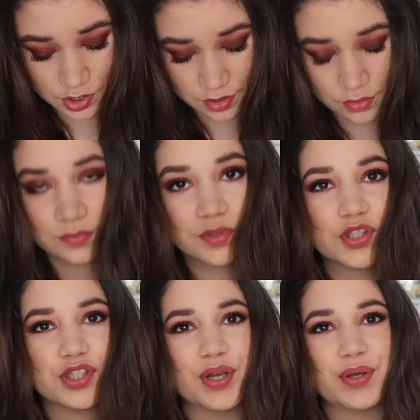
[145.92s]
to,
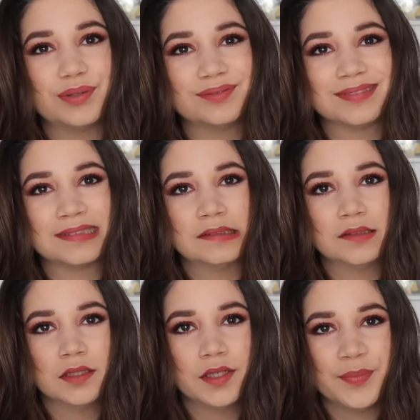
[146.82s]
so
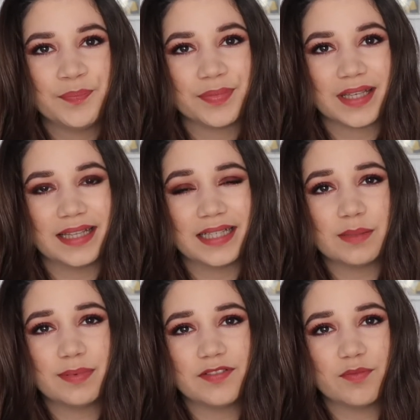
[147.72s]
that's a
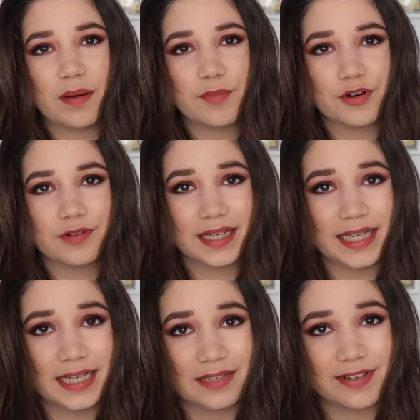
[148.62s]
bit of a bummer.
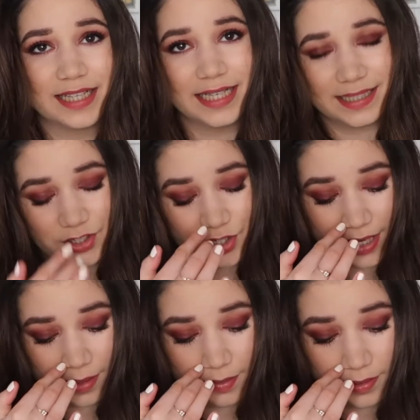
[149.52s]
It really is a
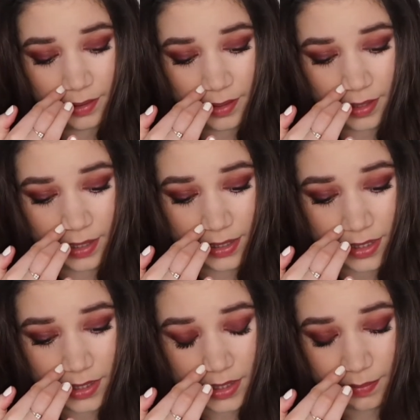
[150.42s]
shame. It's
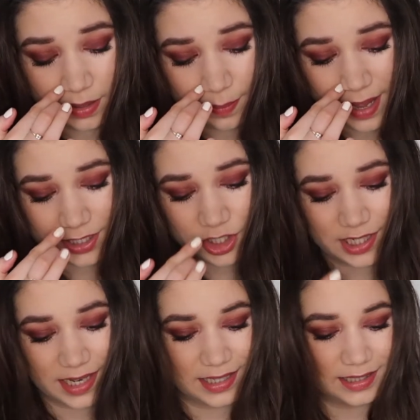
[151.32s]
just a bit
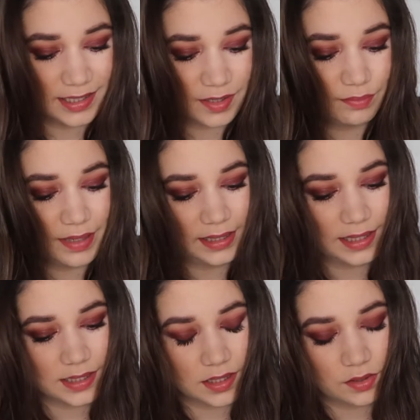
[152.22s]
patchy and it doesn't blend
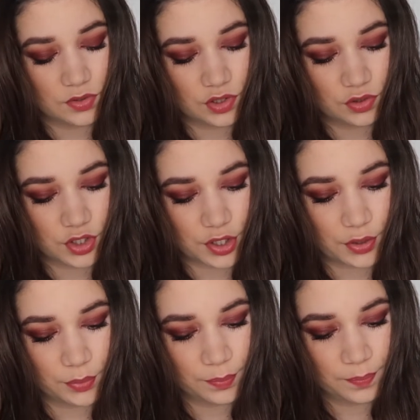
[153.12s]
as it used to, so